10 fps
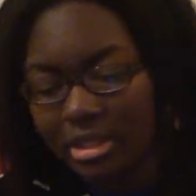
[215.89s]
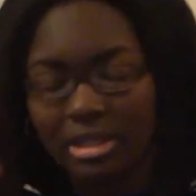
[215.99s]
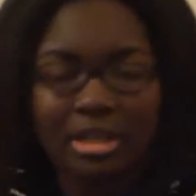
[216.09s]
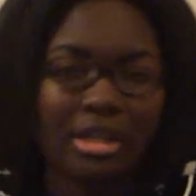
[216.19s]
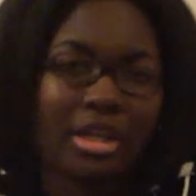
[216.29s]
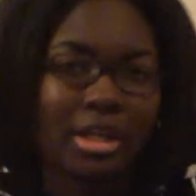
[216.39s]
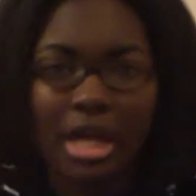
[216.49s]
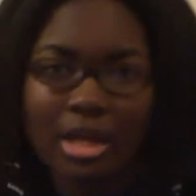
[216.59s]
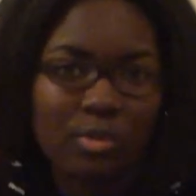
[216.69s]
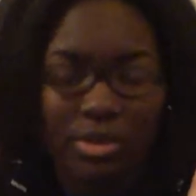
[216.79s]
yeah,
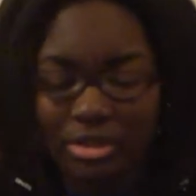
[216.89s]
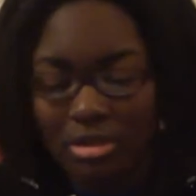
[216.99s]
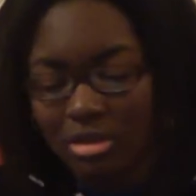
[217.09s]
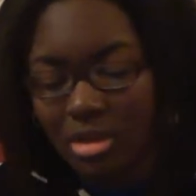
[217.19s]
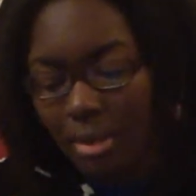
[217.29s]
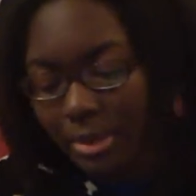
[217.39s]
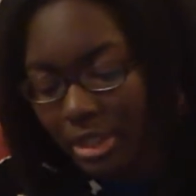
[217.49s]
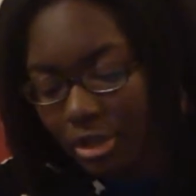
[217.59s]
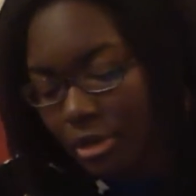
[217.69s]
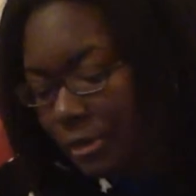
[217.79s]
I wasn't on topic
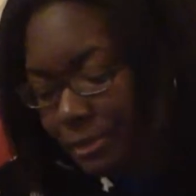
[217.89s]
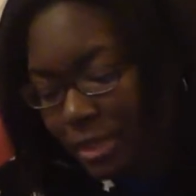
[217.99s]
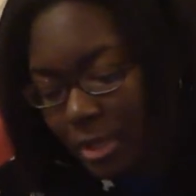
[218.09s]
at all.